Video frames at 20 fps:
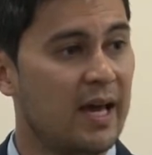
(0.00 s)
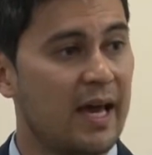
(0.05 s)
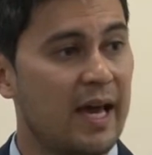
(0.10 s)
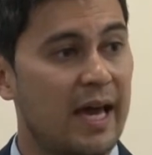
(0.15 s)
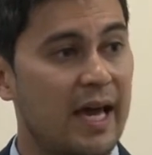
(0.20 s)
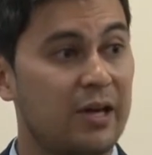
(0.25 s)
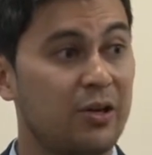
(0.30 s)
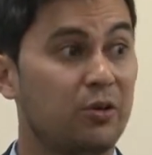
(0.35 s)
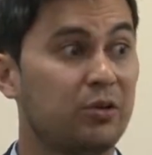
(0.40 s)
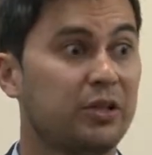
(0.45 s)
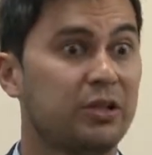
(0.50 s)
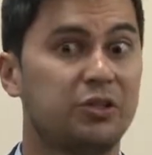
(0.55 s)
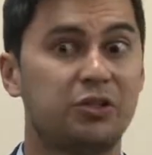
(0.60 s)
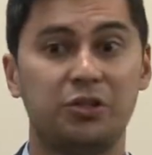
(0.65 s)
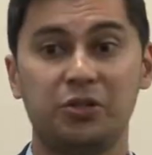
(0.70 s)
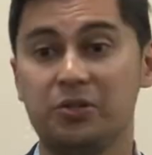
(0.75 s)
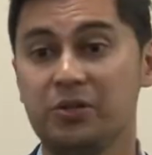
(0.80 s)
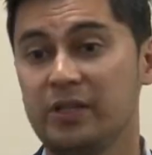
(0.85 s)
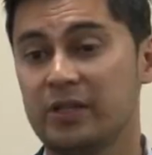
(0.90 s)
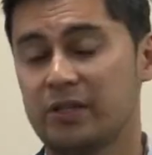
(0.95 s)
And only
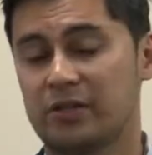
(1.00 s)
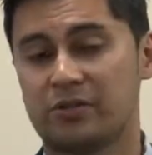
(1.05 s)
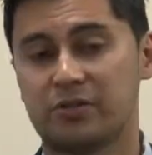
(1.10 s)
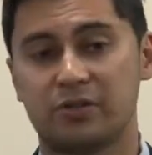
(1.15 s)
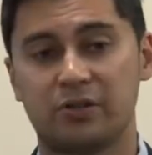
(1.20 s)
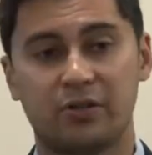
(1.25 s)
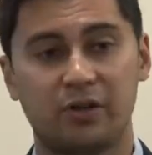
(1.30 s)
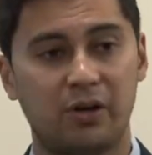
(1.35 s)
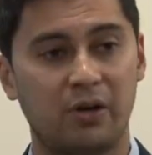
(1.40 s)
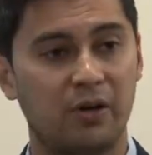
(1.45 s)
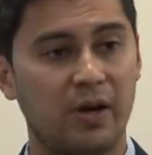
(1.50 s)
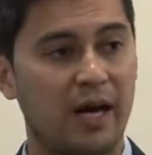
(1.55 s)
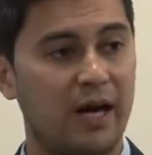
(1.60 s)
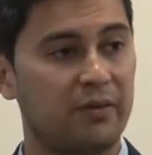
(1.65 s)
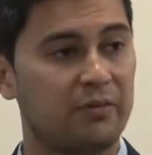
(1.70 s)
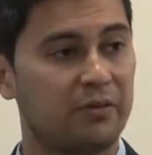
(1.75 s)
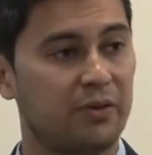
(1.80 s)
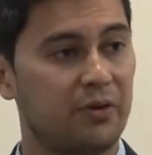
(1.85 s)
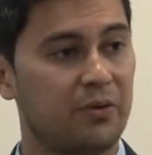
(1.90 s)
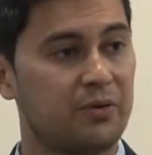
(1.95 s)
2 years ago
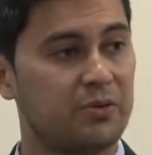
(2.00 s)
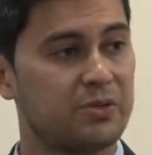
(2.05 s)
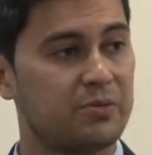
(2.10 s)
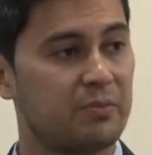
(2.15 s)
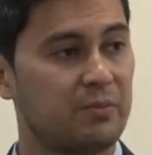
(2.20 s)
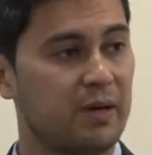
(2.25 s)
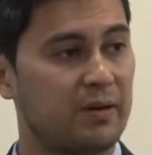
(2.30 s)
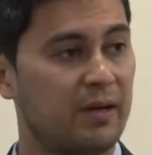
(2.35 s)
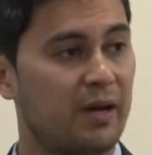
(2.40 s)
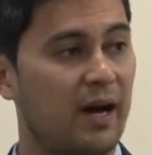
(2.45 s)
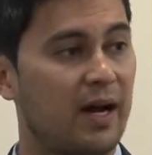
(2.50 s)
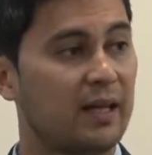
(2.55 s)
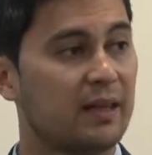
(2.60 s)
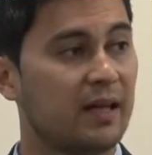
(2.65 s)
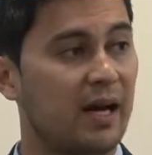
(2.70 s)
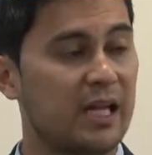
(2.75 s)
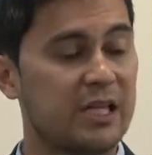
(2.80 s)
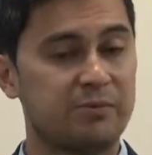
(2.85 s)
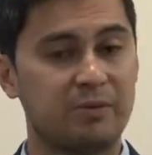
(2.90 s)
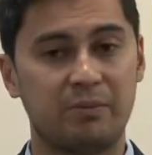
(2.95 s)
have those
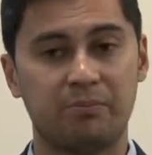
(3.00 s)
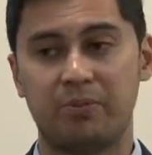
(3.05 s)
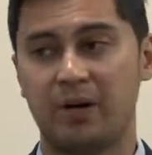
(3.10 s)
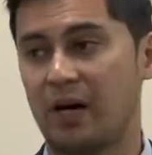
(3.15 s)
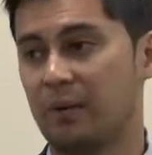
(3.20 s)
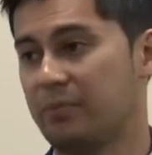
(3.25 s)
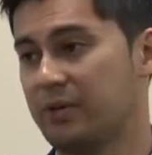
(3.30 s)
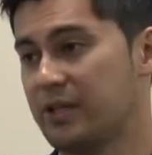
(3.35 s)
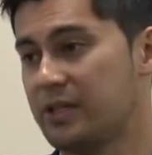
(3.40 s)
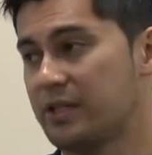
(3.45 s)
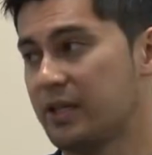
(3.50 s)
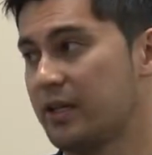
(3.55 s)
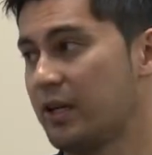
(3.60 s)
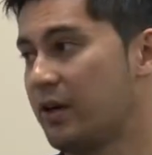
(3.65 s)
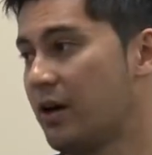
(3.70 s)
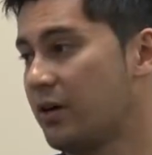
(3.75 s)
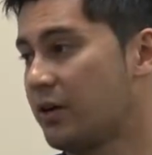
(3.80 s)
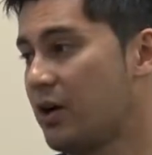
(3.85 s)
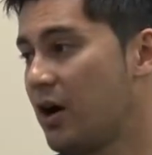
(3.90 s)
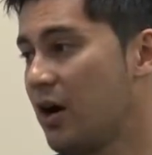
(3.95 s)
guidelines been published in
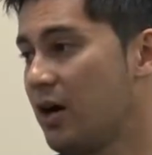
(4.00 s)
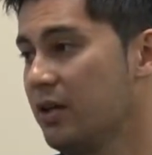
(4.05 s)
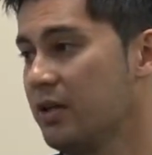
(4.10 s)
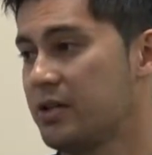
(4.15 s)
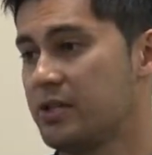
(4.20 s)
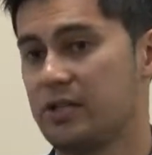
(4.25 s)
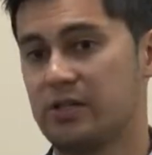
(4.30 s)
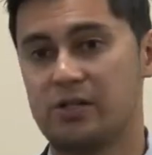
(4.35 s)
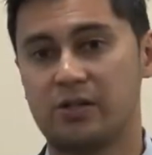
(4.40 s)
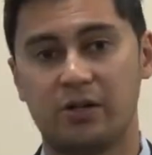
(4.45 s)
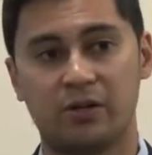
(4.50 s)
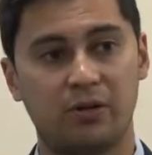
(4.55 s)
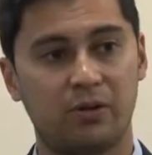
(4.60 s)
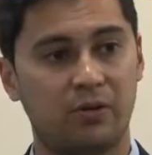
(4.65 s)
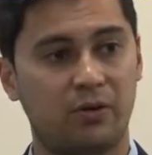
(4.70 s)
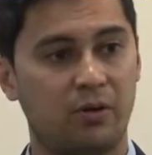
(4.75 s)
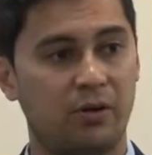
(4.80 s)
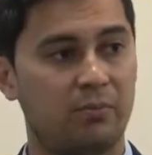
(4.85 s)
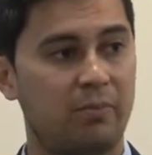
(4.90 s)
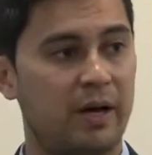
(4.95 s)
an oncology
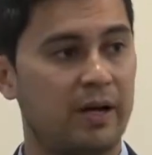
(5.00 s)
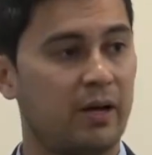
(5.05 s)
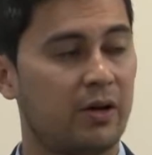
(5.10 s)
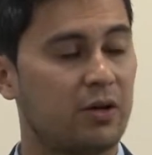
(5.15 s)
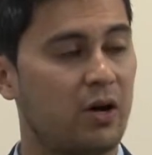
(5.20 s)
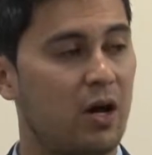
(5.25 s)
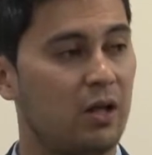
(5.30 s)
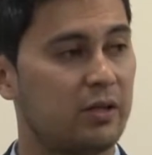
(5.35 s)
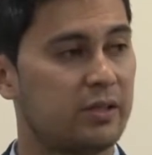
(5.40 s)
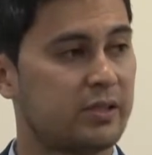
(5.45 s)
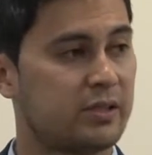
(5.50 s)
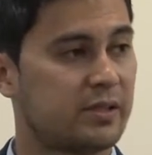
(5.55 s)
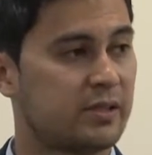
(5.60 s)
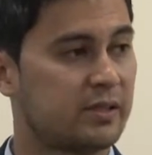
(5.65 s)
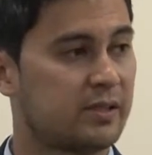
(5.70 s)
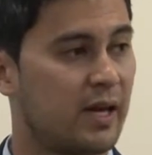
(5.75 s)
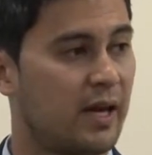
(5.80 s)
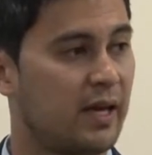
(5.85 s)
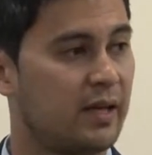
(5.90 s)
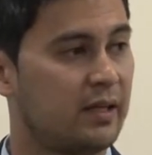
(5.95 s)
journal or by an oncology
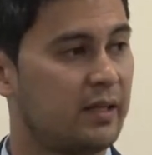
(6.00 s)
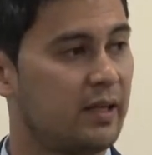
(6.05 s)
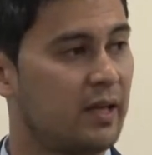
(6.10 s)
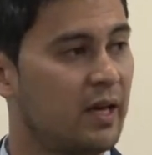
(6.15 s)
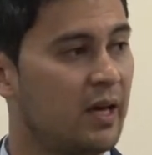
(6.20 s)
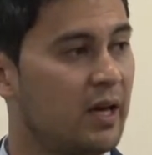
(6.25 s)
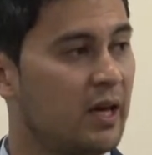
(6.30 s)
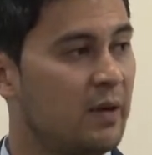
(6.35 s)
society.